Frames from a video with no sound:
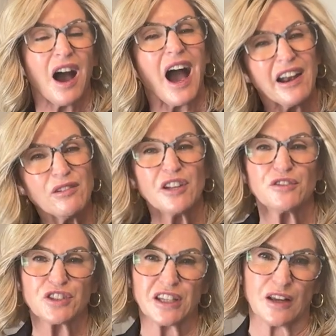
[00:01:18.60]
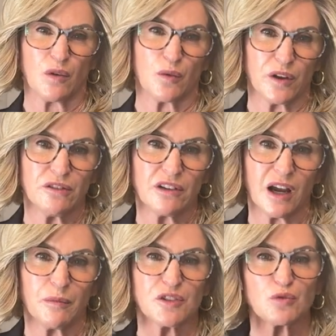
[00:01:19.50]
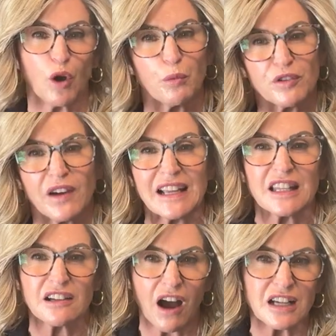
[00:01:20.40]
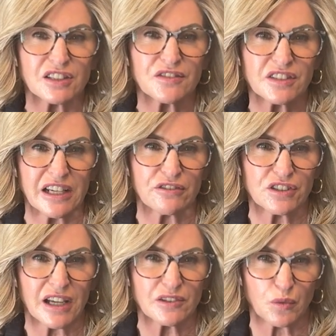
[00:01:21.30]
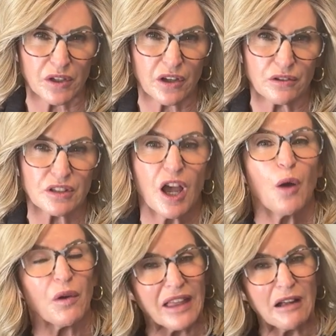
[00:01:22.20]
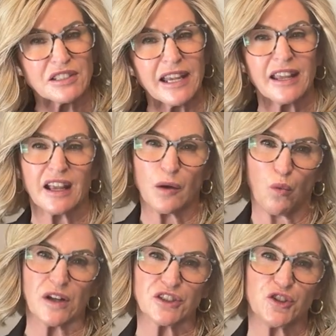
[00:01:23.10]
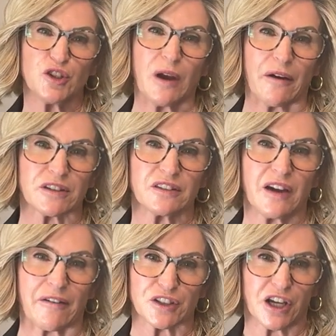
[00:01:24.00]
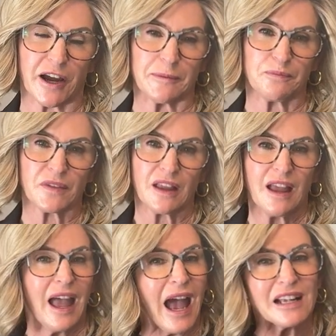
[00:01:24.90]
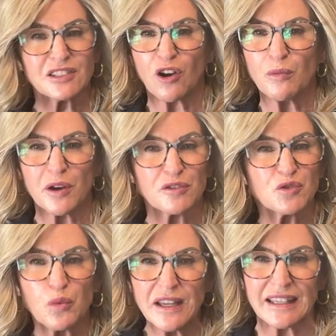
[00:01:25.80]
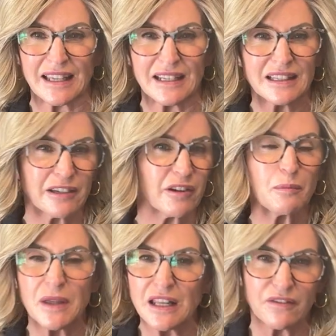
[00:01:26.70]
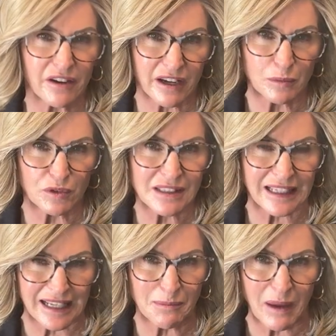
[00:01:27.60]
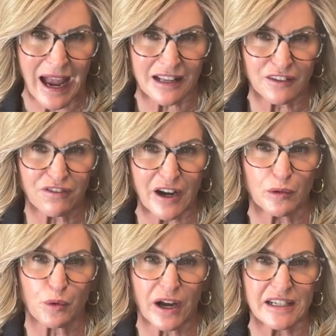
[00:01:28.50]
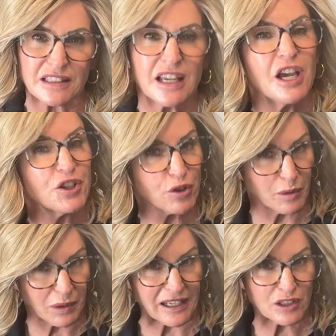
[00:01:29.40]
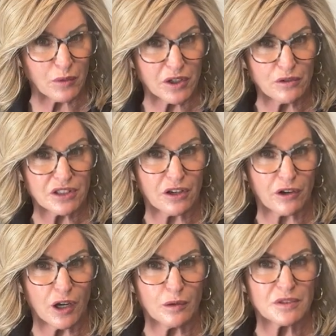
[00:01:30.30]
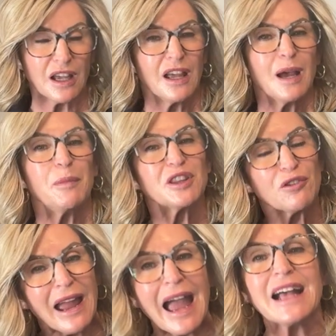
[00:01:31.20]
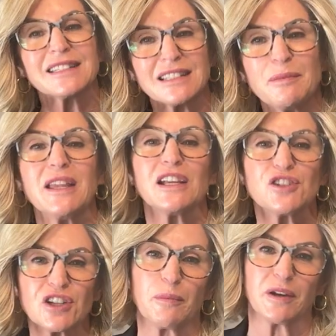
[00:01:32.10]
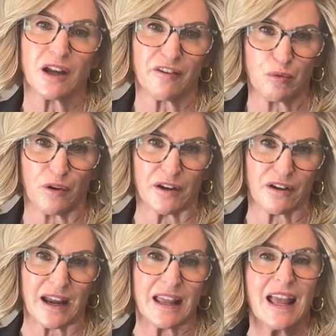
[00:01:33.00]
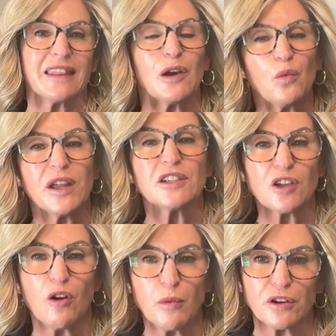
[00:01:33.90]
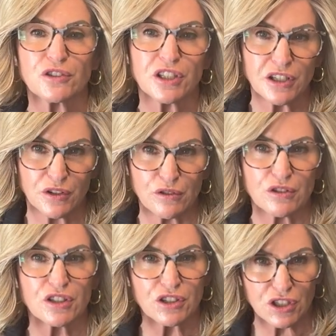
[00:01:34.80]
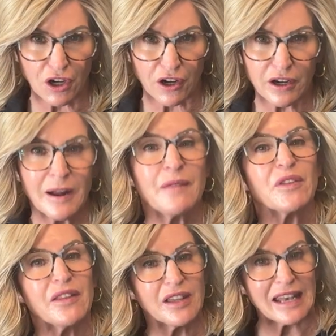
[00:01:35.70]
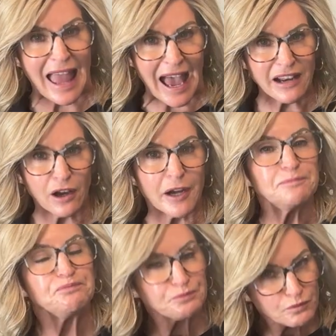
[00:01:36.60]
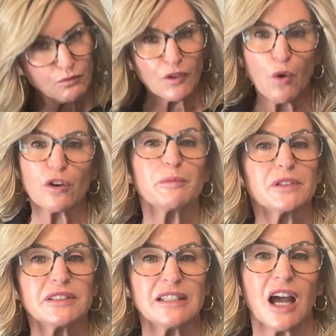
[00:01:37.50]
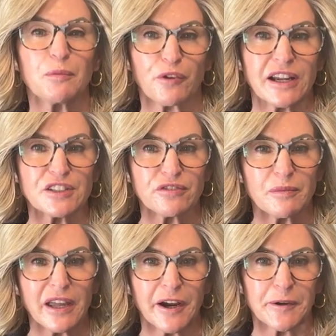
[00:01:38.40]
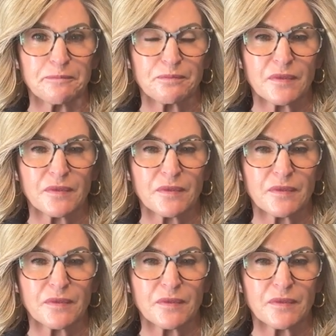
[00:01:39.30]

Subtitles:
I don't understand why window companies won't provide the cost of standard size windows without taking up 1 to 2 hours of our time. As homeowners, we get it. There are many variables that can impact the final price to replace windows in our homes, but there has to be a jumping off point, right? That we as homeowners can use to start and then add on or build in upgrades from there.